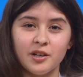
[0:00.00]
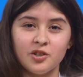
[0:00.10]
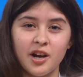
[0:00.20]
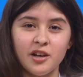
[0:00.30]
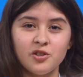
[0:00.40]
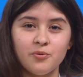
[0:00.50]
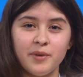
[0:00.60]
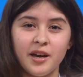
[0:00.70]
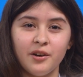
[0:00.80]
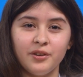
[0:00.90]
trials will be
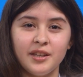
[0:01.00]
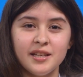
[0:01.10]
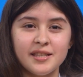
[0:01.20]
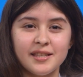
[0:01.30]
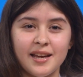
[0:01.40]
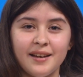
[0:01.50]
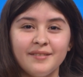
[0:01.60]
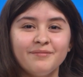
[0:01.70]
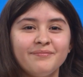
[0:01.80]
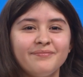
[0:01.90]
held this,
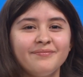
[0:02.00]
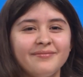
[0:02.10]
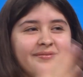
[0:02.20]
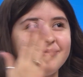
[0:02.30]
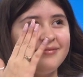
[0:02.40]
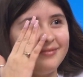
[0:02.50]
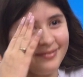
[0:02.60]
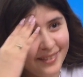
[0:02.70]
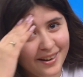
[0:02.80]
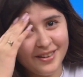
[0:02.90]

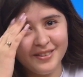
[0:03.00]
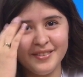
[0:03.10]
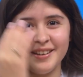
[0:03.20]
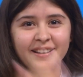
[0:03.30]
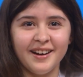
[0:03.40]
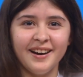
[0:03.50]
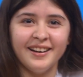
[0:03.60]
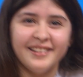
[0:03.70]
oh my God.